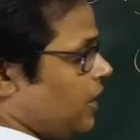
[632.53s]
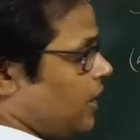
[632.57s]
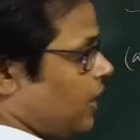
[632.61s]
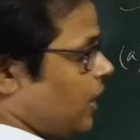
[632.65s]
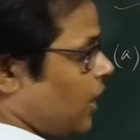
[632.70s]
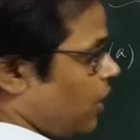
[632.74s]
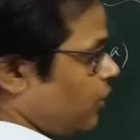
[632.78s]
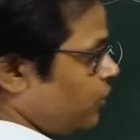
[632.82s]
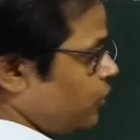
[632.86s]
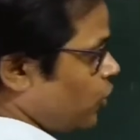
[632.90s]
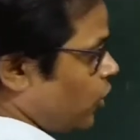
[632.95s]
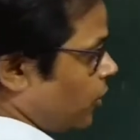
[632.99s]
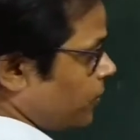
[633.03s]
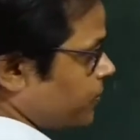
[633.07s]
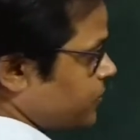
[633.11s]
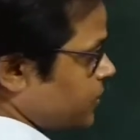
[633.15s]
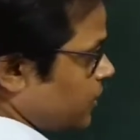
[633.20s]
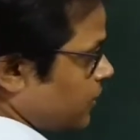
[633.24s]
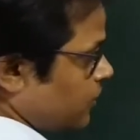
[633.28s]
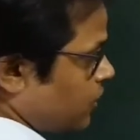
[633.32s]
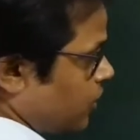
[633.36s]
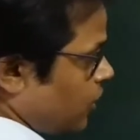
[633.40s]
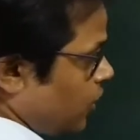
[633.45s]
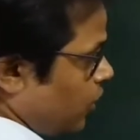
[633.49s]
Now you
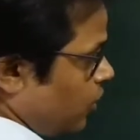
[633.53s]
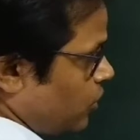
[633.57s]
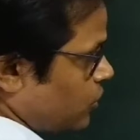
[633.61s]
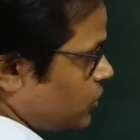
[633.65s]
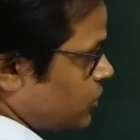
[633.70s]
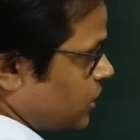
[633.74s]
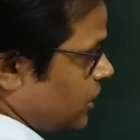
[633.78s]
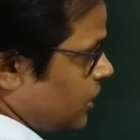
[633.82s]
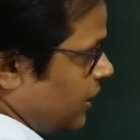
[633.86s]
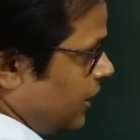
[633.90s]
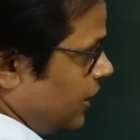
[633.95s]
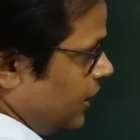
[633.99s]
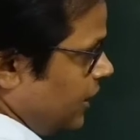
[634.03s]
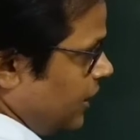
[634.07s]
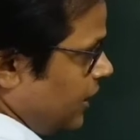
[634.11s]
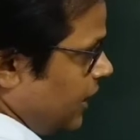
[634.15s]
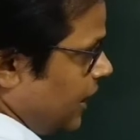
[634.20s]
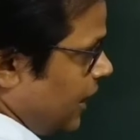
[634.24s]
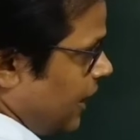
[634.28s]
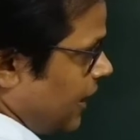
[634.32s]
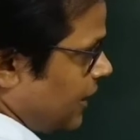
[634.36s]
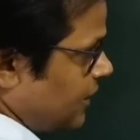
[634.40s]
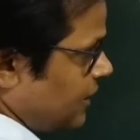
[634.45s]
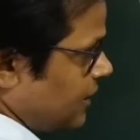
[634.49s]
observe
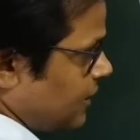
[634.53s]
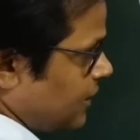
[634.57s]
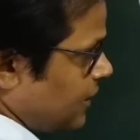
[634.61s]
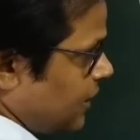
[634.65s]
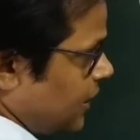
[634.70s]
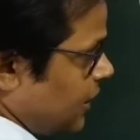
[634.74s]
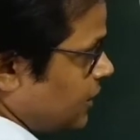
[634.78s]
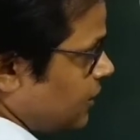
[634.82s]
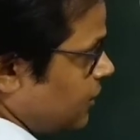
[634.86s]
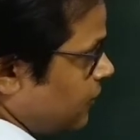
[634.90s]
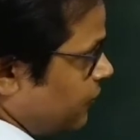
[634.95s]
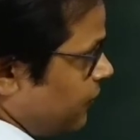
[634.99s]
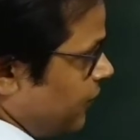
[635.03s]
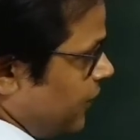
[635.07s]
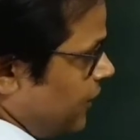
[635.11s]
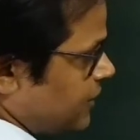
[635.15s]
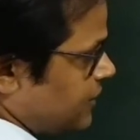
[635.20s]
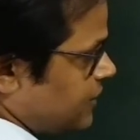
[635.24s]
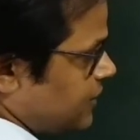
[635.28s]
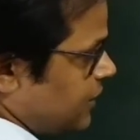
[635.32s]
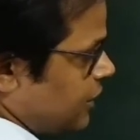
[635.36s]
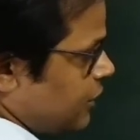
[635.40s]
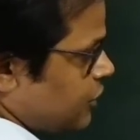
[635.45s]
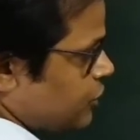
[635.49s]
closely at the other
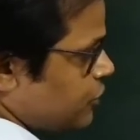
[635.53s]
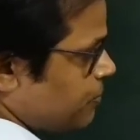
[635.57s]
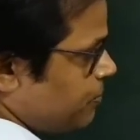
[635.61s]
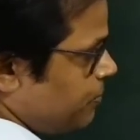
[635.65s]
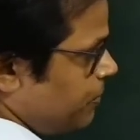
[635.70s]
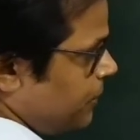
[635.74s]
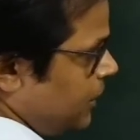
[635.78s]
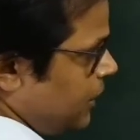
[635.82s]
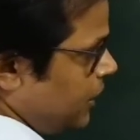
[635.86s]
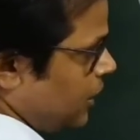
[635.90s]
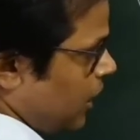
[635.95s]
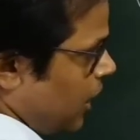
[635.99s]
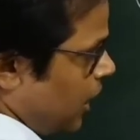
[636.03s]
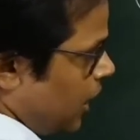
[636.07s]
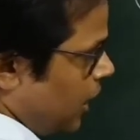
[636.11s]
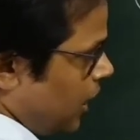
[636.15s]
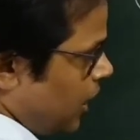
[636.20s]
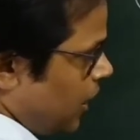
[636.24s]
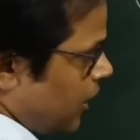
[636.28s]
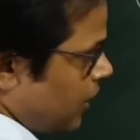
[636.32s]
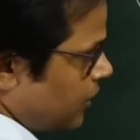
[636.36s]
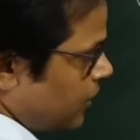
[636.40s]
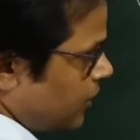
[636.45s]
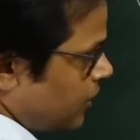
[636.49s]
face, that is
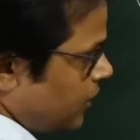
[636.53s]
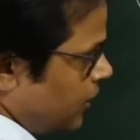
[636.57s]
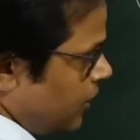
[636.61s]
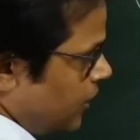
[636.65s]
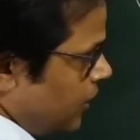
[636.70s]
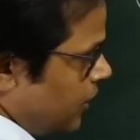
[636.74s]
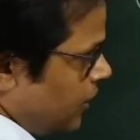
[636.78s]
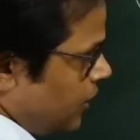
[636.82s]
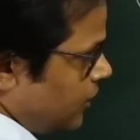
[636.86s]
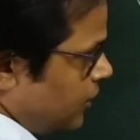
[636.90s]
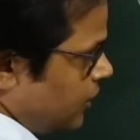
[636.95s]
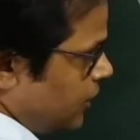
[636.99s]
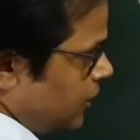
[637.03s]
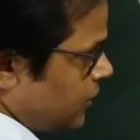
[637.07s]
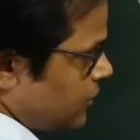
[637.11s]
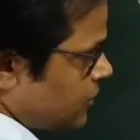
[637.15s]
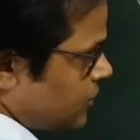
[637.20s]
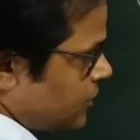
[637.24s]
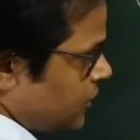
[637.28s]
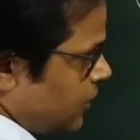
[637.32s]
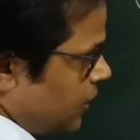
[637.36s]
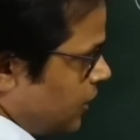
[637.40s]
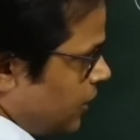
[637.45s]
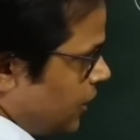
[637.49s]
PR,
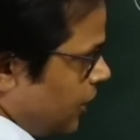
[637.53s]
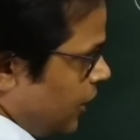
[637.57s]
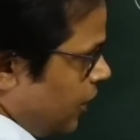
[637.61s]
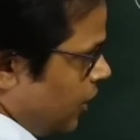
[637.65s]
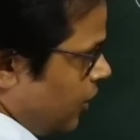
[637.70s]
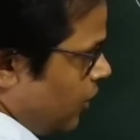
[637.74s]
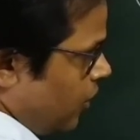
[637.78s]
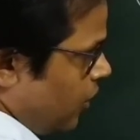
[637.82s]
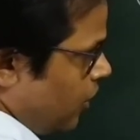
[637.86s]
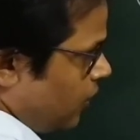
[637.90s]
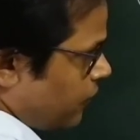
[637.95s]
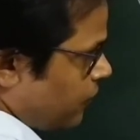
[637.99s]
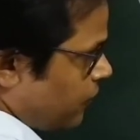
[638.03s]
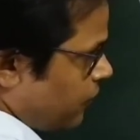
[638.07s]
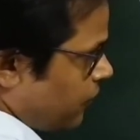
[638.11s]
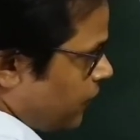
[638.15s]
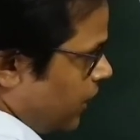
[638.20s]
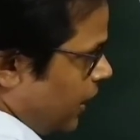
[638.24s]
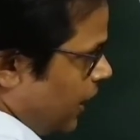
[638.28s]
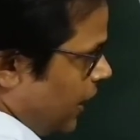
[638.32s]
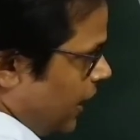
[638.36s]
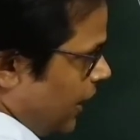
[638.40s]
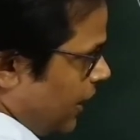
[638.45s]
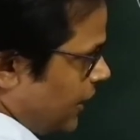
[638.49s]
this ray
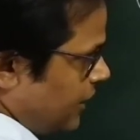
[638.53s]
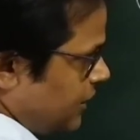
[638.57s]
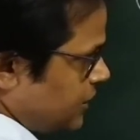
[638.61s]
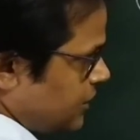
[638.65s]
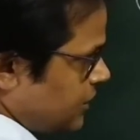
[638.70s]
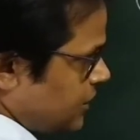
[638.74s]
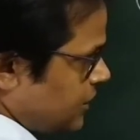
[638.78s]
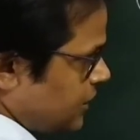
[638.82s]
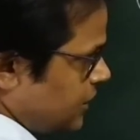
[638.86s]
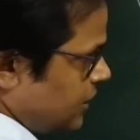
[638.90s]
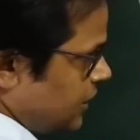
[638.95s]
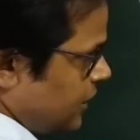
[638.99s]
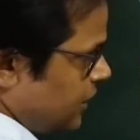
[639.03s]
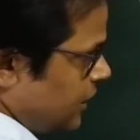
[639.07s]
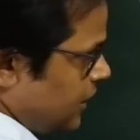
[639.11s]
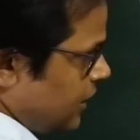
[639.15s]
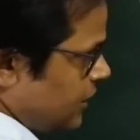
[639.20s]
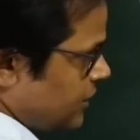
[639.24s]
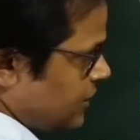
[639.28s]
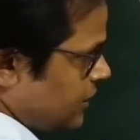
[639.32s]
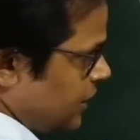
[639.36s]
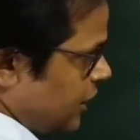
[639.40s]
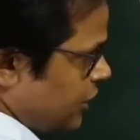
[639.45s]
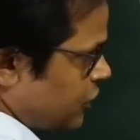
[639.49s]
of light
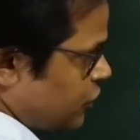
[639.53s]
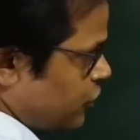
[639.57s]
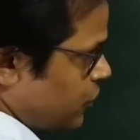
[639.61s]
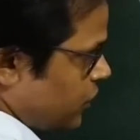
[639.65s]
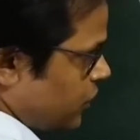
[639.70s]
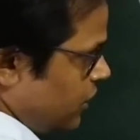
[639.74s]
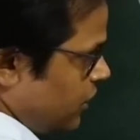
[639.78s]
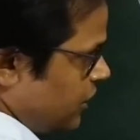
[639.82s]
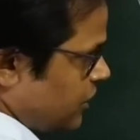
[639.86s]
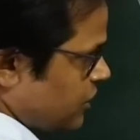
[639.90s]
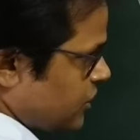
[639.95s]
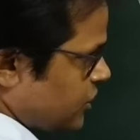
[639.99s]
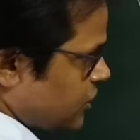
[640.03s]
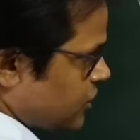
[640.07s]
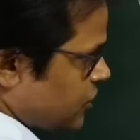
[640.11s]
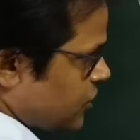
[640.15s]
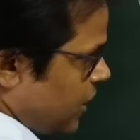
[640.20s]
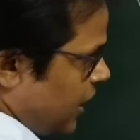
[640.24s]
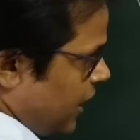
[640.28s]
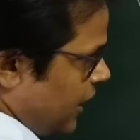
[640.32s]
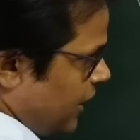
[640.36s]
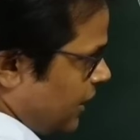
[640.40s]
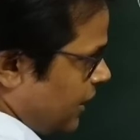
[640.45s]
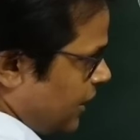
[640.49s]
is actually
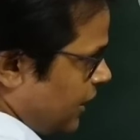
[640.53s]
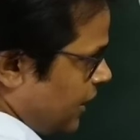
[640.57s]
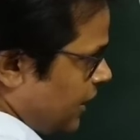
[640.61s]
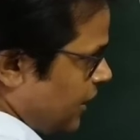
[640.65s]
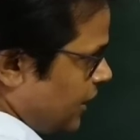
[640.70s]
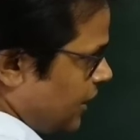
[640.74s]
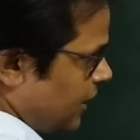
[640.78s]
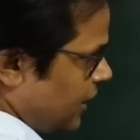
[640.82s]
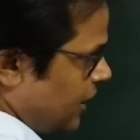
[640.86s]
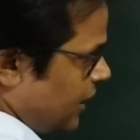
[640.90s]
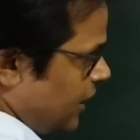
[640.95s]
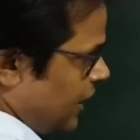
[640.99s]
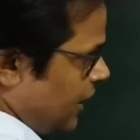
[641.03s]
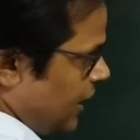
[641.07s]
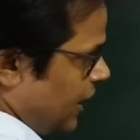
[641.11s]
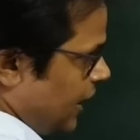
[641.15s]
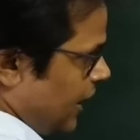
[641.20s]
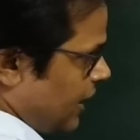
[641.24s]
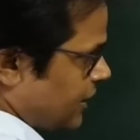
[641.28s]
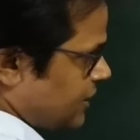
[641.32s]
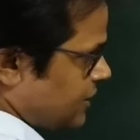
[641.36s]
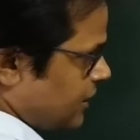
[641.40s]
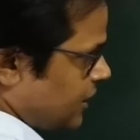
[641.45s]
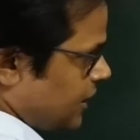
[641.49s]
striking
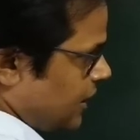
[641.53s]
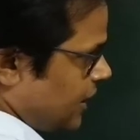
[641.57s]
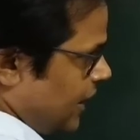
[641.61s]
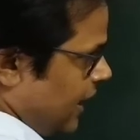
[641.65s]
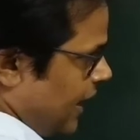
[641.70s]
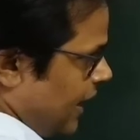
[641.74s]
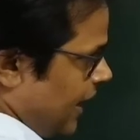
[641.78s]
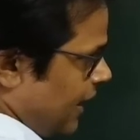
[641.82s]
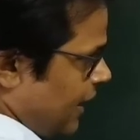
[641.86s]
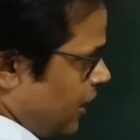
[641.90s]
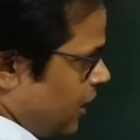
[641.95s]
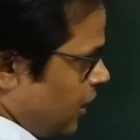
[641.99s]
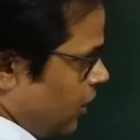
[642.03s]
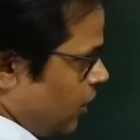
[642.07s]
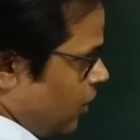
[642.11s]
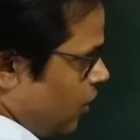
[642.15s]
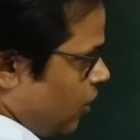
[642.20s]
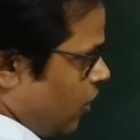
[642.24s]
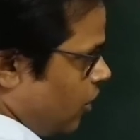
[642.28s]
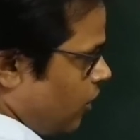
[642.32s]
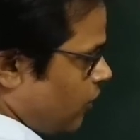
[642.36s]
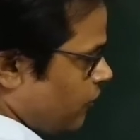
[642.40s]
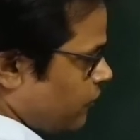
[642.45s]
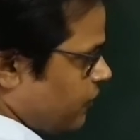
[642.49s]
at an
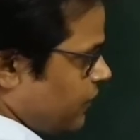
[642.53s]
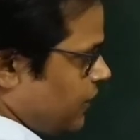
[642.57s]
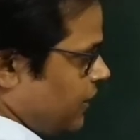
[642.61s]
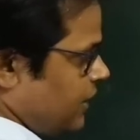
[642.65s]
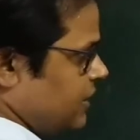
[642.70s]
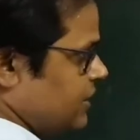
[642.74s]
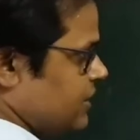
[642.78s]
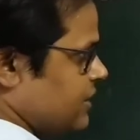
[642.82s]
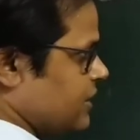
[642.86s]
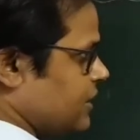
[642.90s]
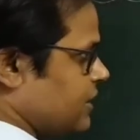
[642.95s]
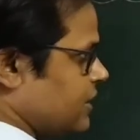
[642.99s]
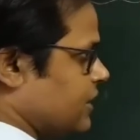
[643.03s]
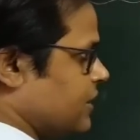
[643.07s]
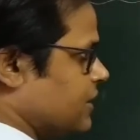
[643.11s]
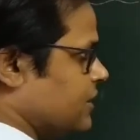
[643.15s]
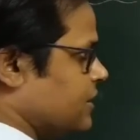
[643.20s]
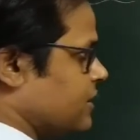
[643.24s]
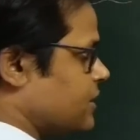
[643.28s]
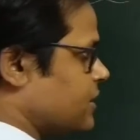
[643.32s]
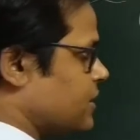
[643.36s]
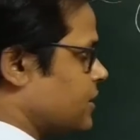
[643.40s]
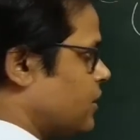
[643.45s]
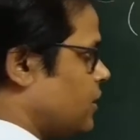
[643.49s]
angle of
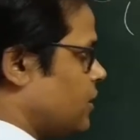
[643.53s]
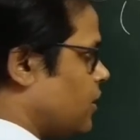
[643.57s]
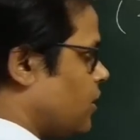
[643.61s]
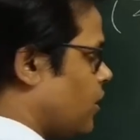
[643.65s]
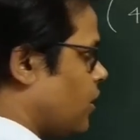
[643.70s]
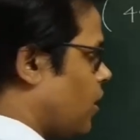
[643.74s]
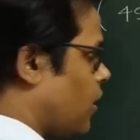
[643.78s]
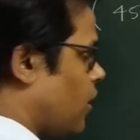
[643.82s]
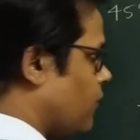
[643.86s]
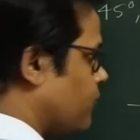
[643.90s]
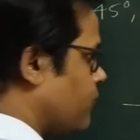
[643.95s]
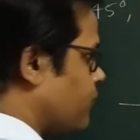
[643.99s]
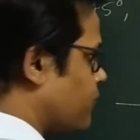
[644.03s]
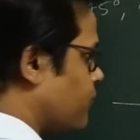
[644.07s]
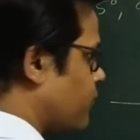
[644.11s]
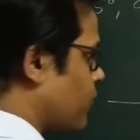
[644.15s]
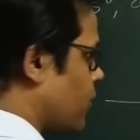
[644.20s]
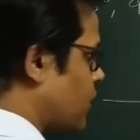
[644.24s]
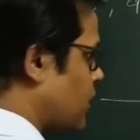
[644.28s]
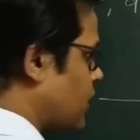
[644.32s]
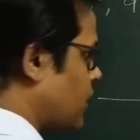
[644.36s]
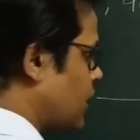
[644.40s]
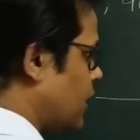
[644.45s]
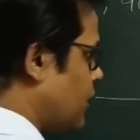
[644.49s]
incidence of
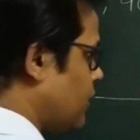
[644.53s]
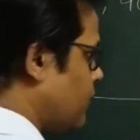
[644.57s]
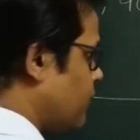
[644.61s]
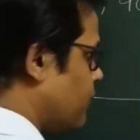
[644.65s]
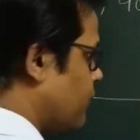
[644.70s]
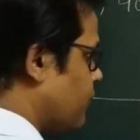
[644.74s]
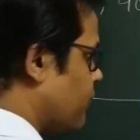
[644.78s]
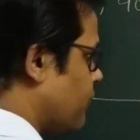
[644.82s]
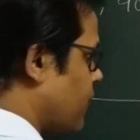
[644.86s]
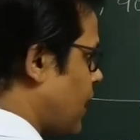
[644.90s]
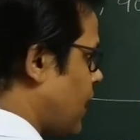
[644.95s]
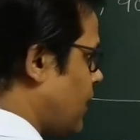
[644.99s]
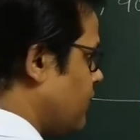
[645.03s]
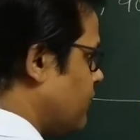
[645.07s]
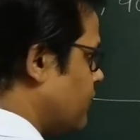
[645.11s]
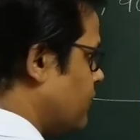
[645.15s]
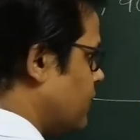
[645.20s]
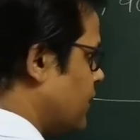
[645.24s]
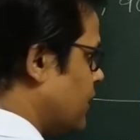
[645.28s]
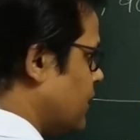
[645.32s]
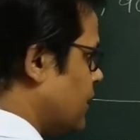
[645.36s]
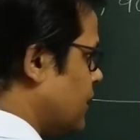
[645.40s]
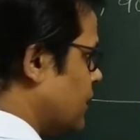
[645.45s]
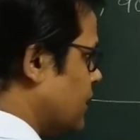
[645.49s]

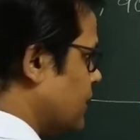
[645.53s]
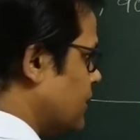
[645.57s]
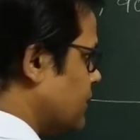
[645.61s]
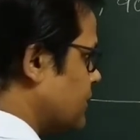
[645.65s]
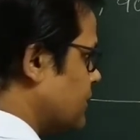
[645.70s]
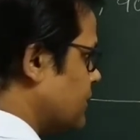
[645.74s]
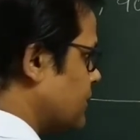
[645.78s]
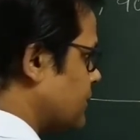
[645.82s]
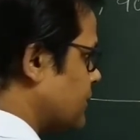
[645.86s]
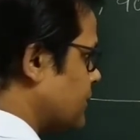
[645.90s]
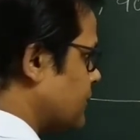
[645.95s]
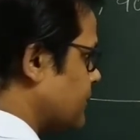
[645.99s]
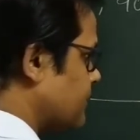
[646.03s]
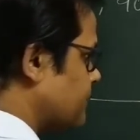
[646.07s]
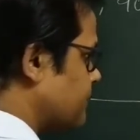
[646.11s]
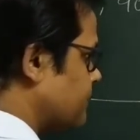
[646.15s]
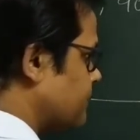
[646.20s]
45 degrees.